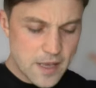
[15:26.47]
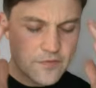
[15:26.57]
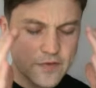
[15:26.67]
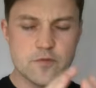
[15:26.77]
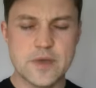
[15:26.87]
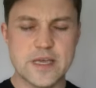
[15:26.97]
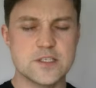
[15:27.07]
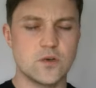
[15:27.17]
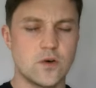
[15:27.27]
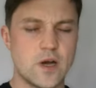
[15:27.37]
Anything I've
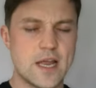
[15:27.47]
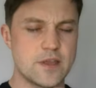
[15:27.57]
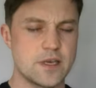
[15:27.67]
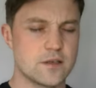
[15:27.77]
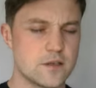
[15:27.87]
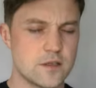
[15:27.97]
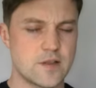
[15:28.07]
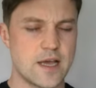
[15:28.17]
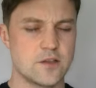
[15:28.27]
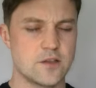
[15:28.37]
missed or anything
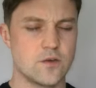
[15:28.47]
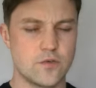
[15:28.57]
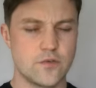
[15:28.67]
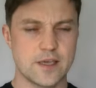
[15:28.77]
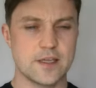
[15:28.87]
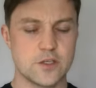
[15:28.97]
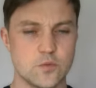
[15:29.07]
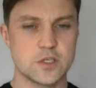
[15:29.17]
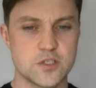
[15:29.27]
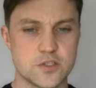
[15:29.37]
that you're thinking
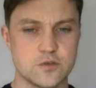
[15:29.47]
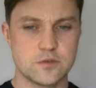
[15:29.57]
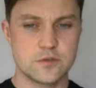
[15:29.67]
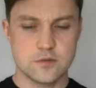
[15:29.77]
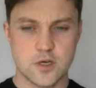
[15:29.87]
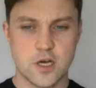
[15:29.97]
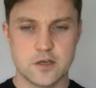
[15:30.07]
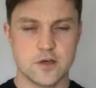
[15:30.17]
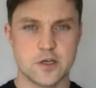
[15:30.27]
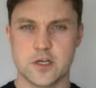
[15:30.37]
you wish
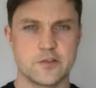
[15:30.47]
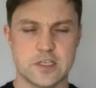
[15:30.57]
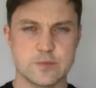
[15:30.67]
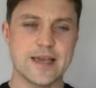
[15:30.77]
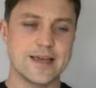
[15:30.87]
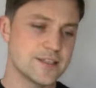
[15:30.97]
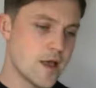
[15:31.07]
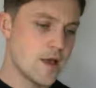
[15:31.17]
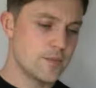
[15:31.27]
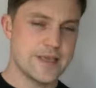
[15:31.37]
I could have explained,
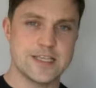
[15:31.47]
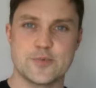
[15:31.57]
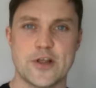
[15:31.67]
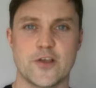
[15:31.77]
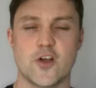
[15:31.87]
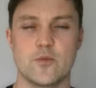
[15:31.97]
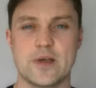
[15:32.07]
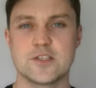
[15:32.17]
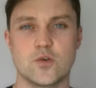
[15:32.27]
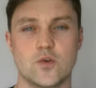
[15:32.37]
please put it in the
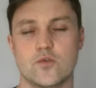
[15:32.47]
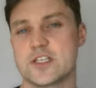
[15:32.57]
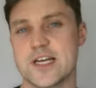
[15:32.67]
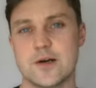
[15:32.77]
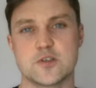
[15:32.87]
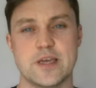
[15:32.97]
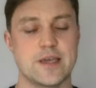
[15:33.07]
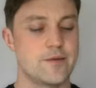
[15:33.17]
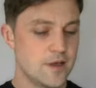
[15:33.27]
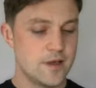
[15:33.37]
comments or reach out to
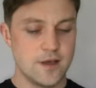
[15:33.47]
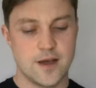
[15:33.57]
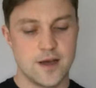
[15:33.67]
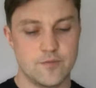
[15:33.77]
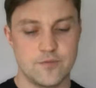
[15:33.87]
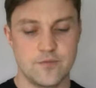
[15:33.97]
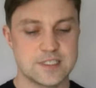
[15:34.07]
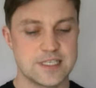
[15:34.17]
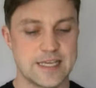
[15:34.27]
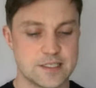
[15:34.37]
me.
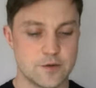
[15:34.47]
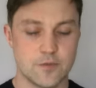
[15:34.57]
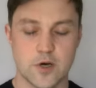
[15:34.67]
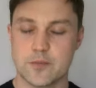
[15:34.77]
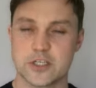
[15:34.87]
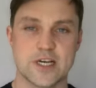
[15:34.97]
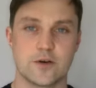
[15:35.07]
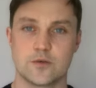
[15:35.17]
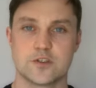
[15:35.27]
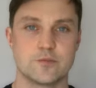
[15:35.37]
There's links on my
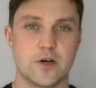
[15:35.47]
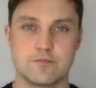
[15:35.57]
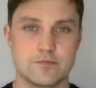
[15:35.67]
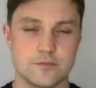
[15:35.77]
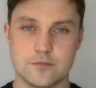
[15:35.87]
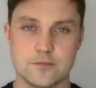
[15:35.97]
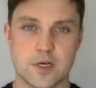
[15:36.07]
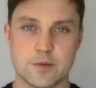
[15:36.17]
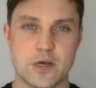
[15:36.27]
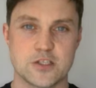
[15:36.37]
channel to
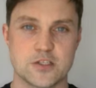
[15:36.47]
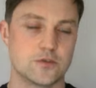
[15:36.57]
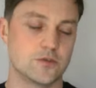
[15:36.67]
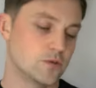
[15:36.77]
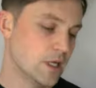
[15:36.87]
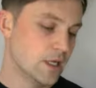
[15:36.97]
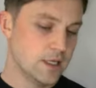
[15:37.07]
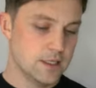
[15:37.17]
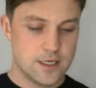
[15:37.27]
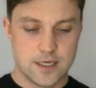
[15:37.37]
my personal
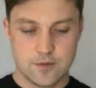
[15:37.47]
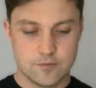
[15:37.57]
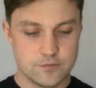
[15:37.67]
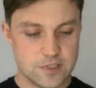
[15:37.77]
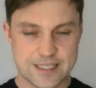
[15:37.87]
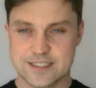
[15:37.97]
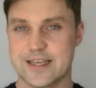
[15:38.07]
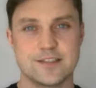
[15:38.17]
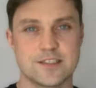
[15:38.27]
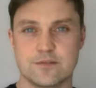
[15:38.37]

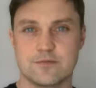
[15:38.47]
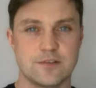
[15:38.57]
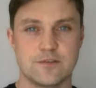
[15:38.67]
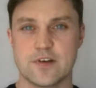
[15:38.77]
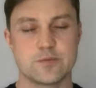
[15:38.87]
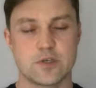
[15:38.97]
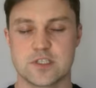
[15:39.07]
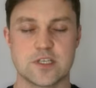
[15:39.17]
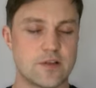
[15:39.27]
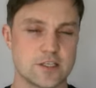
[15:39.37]
LinkedIns and
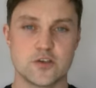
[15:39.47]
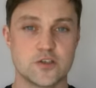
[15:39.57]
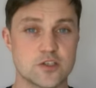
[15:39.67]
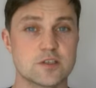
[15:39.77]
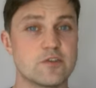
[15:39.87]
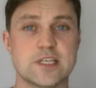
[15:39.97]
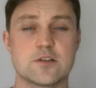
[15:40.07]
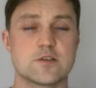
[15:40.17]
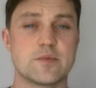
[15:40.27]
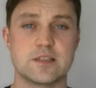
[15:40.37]
Facebooks and stuff like that. So you can just reach
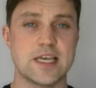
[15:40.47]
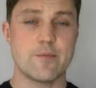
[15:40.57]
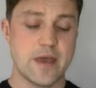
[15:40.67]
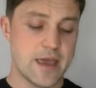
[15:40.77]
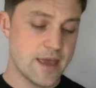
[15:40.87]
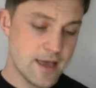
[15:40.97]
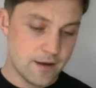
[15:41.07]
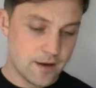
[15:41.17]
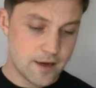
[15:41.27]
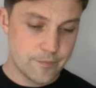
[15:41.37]
out to me, DM me,
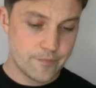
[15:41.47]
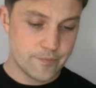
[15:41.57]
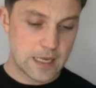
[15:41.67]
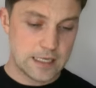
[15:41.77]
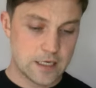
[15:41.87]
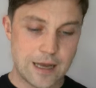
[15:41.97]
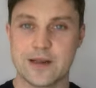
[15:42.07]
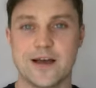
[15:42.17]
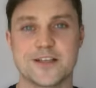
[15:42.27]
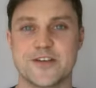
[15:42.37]
and I'll
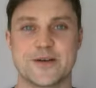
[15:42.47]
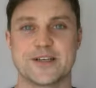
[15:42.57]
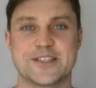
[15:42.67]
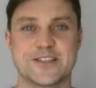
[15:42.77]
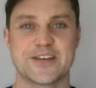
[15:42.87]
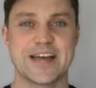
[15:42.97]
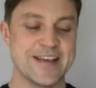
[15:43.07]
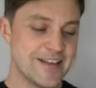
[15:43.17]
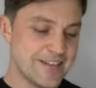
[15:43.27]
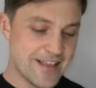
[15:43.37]
happily answer any questions,
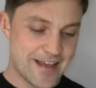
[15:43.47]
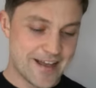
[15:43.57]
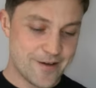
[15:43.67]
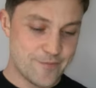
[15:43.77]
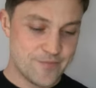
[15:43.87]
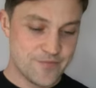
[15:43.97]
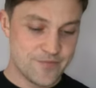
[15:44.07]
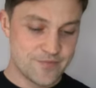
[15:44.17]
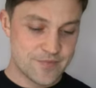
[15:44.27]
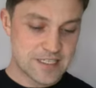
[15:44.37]
okay?
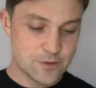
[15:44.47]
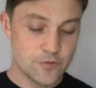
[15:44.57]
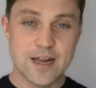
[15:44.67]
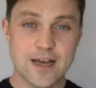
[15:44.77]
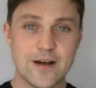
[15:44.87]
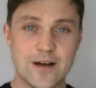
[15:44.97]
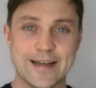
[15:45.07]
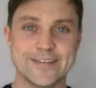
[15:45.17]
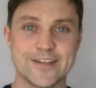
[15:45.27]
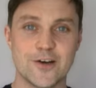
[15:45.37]
That's all for now,
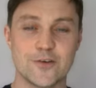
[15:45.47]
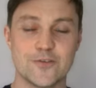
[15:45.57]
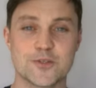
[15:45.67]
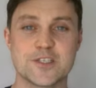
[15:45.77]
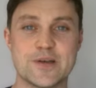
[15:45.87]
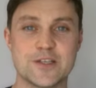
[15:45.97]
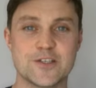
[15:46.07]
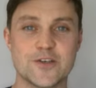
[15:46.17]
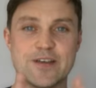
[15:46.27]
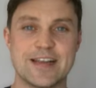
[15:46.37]
and I look forward to speaking
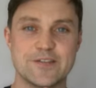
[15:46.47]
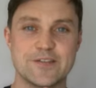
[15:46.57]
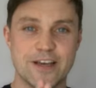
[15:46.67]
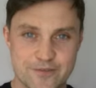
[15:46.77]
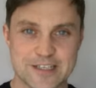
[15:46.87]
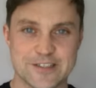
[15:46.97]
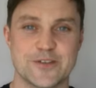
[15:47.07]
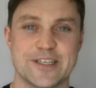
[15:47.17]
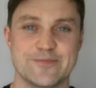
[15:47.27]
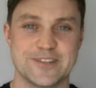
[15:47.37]
to you in the next video. Thanks
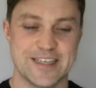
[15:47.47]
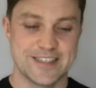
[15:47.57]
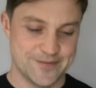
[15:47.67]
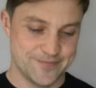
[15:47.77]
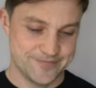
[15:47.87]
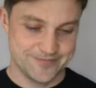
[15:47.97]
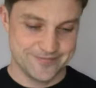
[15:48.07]
for watching. Cheers.